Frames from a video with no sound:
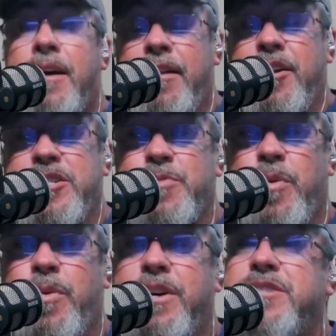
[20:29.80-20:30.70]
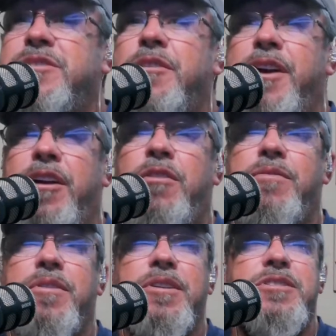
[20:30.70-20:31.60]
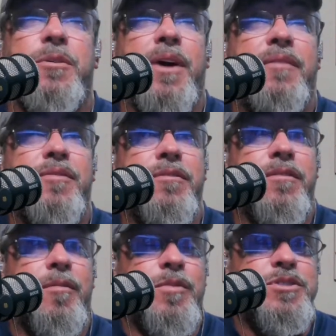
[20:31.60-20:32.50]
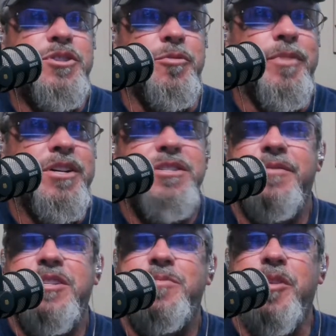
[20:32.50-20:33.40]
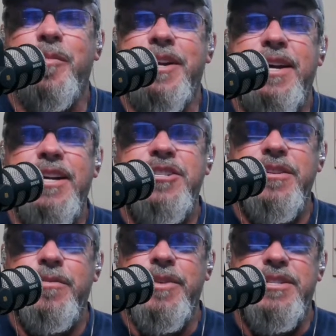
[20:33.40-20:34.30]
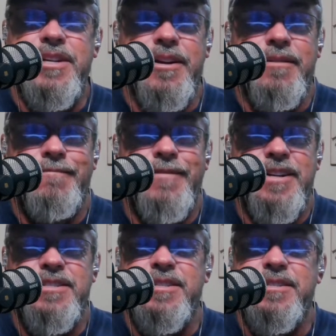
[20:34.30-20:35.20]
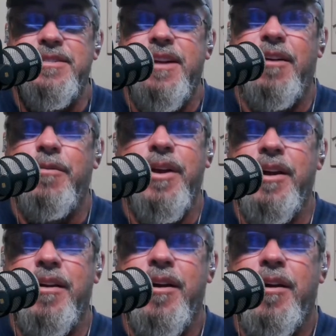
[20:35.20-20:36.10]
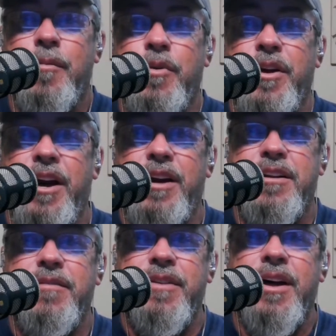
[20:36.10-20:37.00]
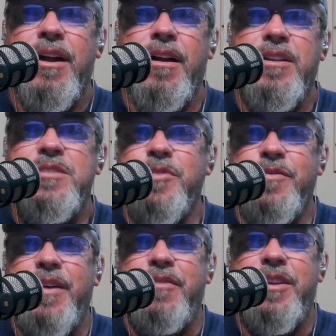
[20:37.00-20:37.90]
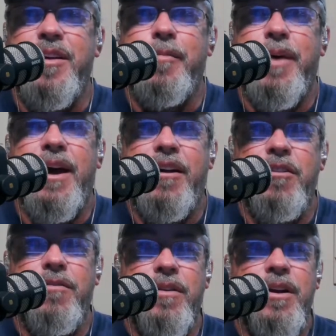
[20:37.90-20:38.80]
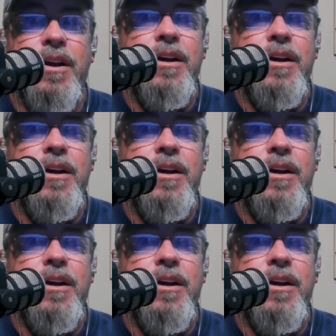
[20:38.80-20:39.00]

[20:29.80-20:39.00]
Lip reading: this one was starting over. So after almost 2 months of experimentation, we said, this is not really productive. Let's move everything back over.